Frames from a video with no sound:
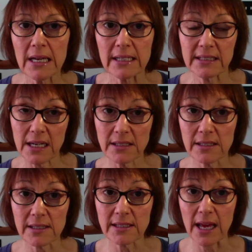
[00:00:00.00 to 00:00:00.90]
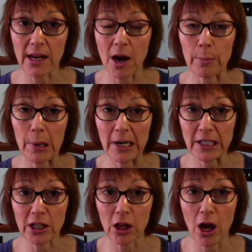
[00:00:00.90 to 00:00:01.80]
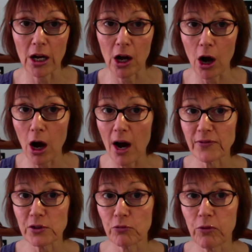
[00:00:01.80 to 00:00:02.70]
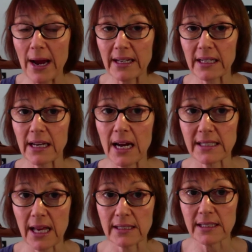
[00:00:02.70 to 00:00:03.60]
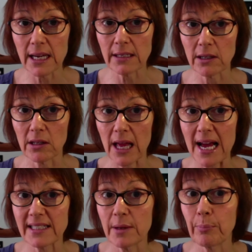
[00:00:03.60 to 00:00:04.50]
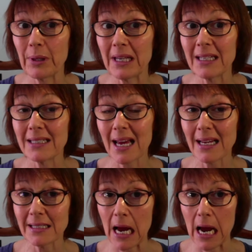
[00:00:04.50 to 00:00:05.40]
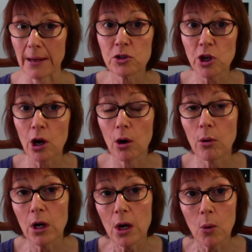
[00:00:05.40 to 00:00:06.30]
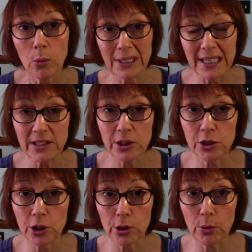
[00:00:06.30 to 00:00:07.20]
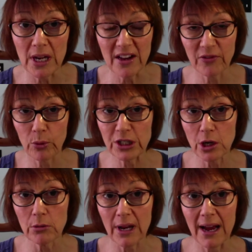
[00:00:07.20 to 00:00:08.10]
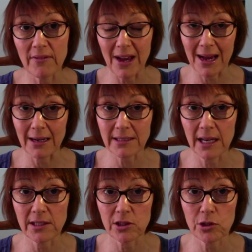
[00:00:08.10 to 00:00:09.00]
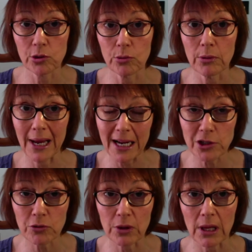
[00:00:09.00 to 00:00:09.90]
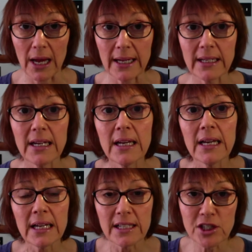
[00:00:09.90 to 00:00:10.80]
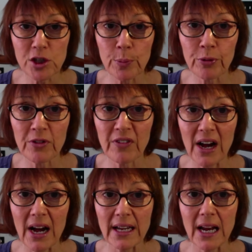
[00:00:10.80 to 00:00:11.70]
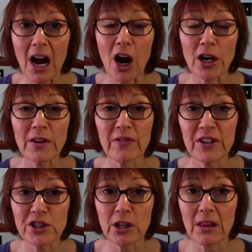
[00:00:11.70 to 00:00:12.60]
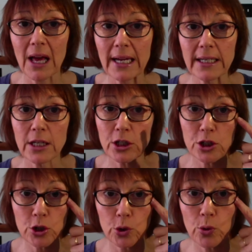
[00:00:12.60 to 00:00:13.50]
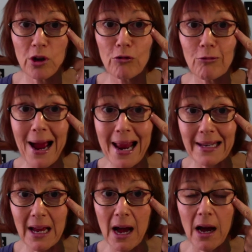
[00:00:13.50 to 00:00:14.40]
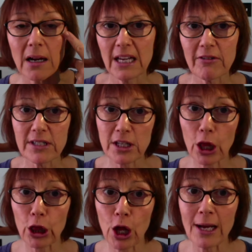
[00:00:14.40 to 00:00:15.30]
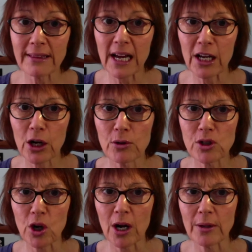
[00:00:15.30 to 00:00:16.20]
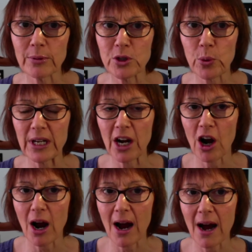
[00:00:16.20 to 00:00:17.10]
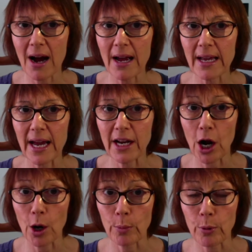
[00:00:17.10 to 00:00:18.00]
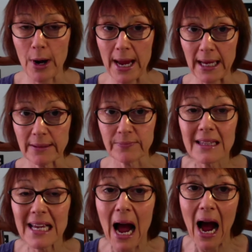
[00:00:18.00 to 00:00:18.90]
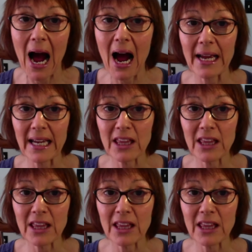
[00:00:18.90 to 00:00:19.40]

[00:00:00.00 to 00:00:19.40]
it doesn't set our body clock off to recognize that signal as it being daytime. So, what we need to do if we don't have access to natural light is to provide artificial light to the retina. There is a lot that goes on between our eye and our brain. The eye